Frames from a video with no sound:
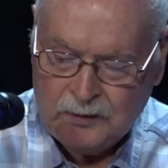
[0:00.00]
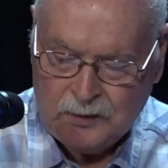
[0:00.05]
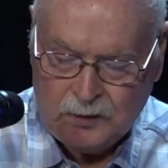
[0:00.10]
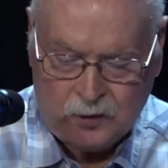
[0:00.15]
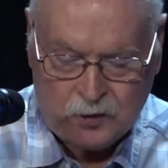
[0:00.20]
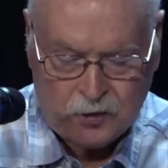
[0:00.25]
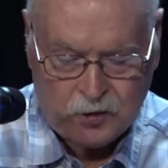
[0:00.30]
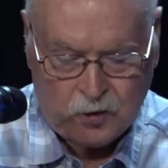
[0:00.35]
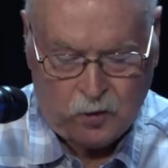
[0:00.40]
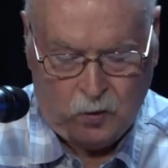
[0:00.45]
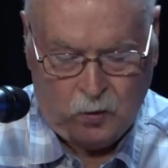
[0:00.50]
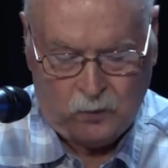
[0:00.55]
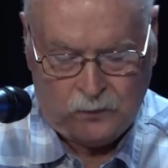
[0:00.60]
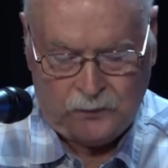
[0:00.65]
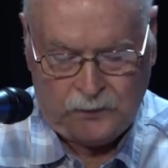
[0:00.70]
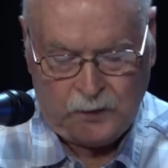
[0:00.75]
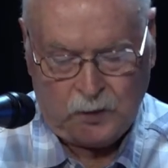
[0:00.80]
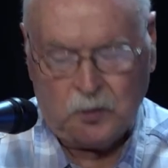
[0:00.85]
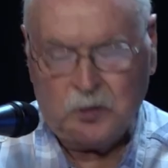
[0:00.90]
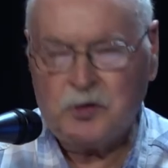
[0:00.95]
there's
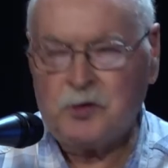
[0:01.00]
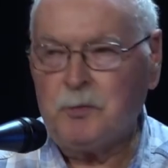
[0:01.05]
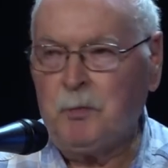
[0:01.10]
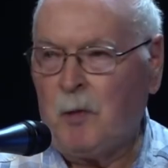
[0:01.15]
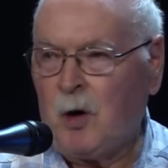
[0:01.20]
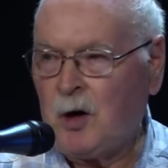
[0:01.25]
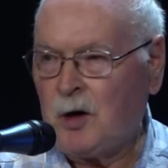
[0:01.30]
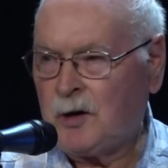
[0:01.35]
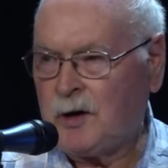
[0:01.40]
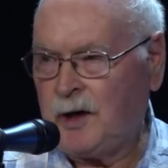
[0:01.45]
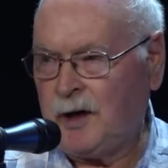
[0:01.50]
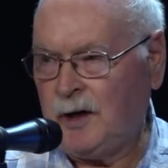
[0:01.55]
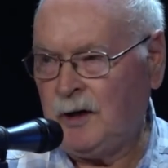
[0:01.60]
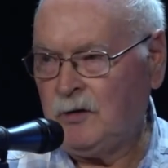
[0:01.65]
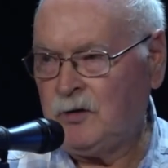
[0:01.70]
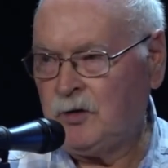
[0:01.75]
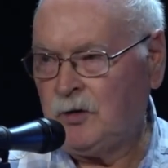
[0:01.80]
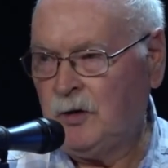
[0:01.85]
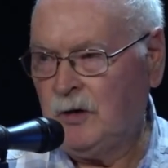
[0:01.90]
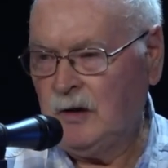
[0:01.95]
Oatfield's
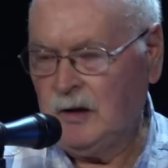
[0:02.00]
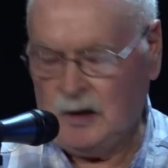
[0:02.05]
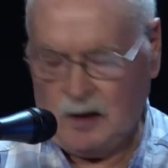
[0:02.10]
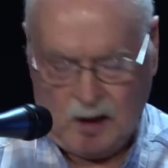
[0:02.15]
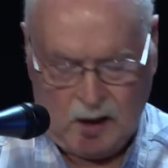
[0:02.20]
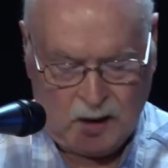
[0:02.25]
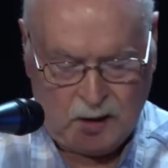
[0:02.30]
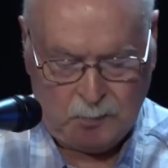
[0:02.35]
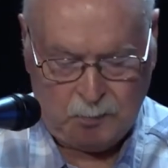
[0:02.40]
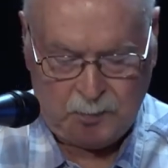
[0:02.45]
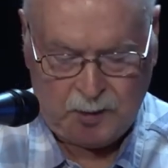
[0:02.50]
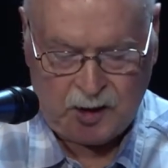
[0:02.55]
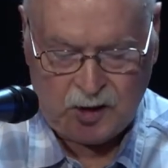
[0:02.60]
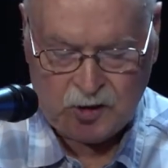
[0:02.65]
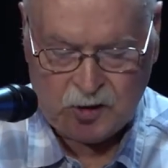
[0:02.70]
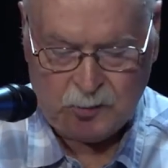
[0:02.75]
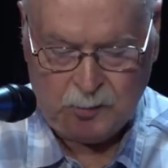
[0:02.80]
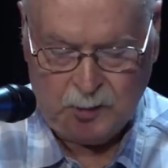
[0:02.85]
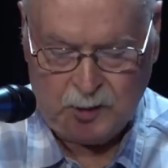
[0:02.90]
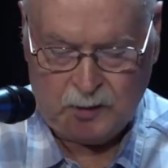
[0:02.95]
markings on a
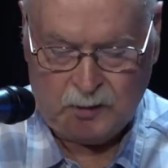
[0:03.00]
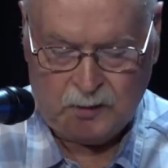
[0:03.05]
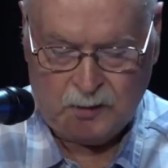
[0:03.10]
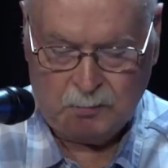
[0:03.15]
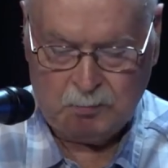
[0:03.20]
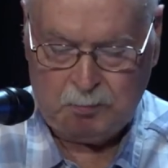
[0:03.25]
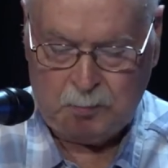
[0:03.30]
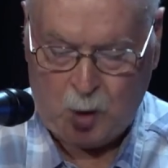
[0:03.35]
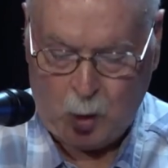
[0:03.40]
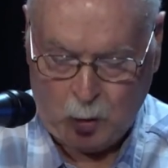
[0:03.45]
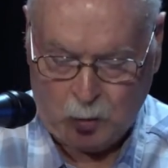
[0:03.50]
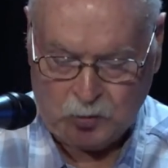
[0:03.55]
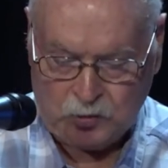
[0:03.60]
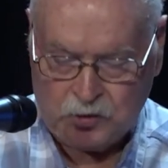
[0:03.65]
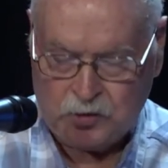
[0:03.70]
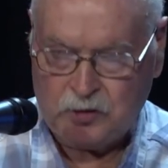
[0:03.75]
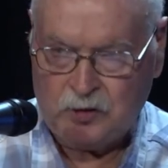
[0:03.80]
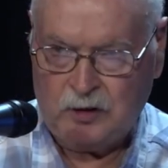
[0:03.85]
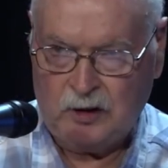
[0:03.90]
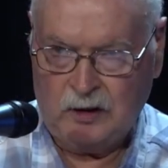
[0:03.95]
basement
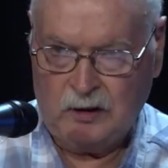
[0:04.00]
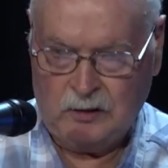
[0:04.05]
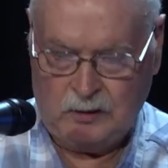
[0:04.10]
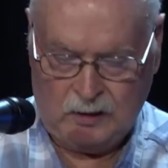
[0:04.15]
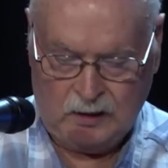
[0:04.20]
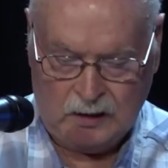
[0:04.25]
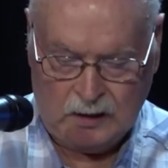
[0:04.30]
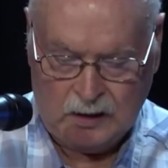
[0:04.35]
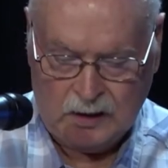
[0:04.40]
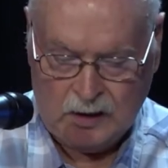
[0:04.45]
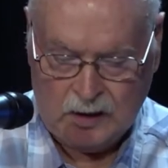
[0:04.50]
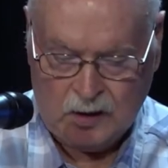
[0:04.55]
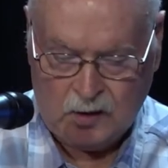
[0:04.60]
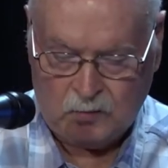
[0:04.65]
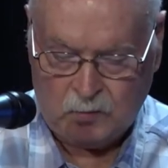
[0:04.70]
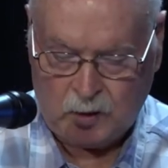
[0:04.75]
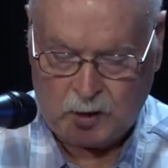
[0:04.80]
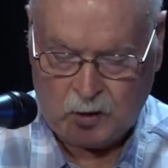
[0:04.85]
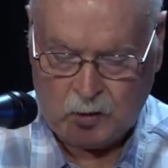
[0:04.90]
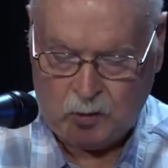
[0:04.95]
post,
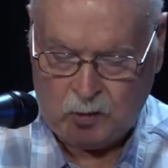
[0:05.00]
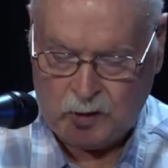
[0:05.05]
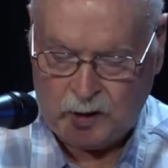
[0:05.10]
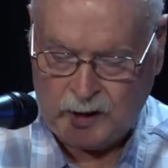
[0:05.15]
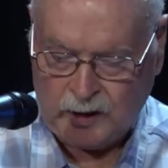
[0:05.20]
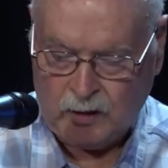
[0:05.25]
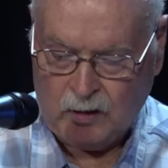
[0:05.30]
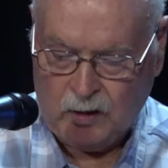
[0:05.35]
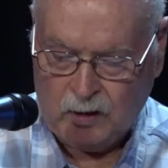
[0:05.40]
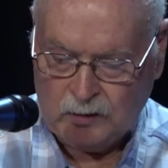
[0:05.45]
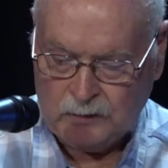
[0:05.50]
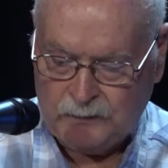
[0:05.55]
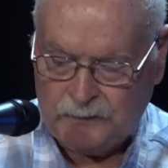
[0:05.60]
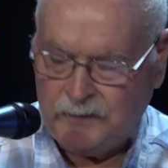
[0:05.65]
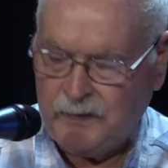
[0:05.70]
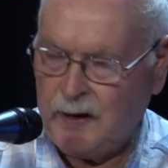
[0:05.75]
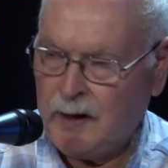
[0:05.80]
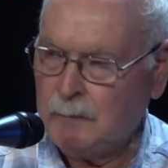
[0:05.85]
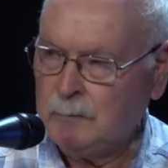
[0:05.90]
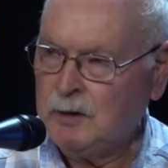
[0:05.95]
recording all the
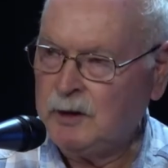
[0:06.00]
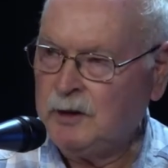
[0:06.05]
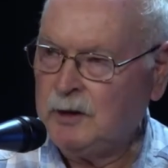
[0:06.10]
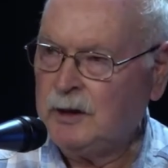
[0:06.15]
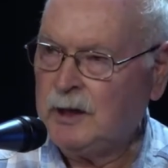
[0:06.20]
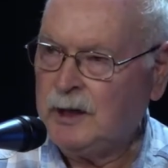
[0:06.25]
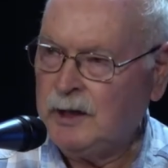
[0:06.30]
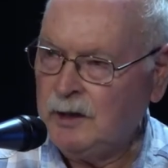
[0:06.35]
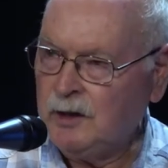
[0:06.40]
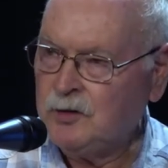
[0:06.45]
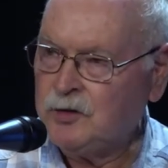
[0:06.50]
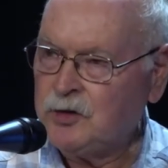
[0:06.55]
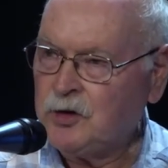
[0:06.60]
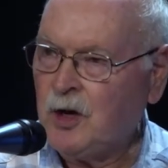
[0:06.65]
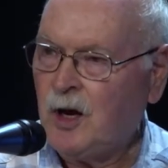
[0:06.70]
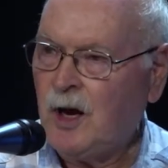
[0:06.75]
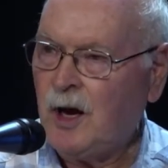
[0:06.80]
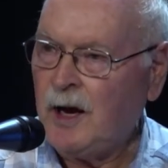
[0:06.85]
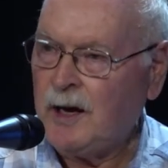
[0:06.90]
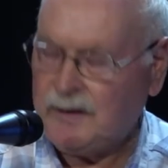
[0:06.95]
family kids'
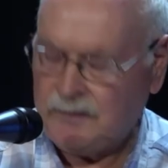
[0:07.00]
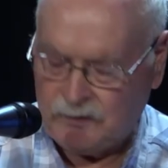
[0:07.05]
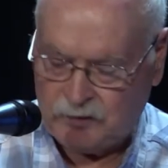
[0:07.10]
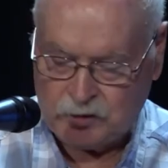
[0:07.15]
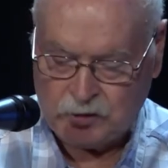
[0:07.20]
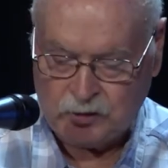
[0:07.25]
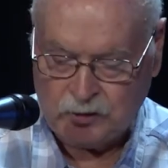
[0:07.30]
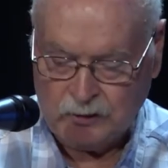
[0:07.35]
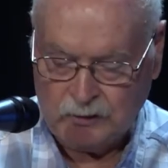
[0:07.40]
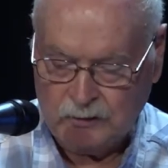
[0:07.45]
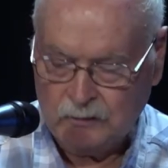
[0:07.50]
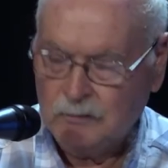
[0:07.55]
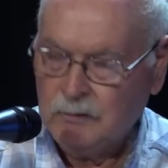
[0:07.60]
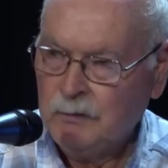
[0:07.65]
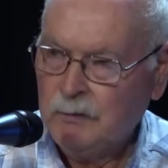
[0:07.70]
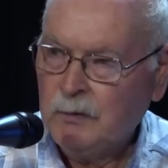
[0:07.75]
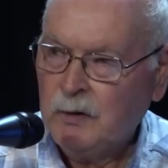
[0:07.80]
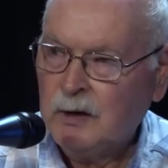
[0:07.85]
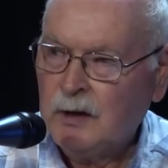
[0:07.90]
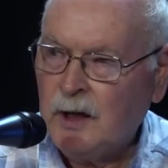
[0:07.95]
heights,
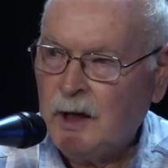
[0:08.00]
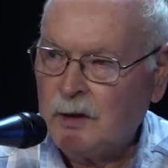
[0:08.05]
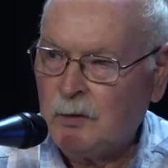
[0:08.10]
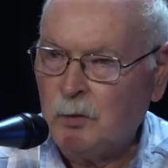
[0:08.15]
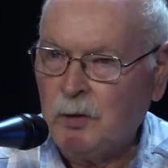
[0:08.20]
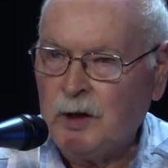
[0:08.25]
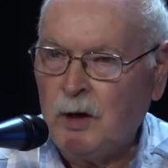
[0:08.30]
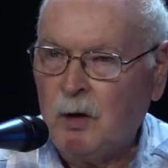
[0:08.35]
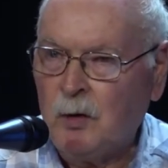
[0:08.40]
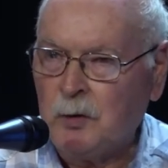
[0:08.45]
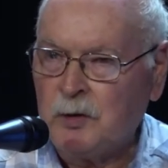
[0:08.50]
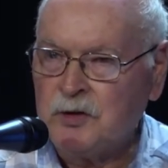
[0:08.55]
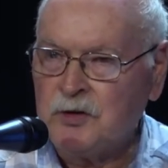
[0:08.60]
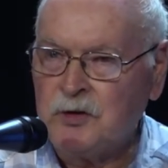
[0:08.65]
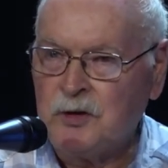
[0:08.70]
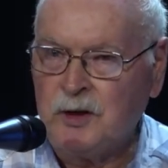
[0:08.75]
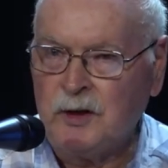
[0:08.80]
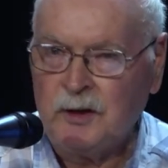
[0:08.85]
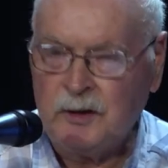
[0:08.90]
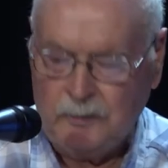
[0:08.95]
like we always
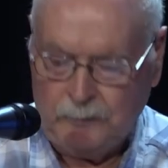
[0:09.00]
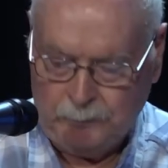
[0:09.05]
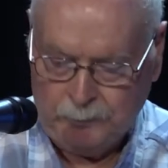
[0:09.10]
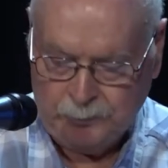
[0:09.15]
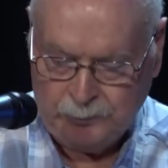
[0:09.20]
did,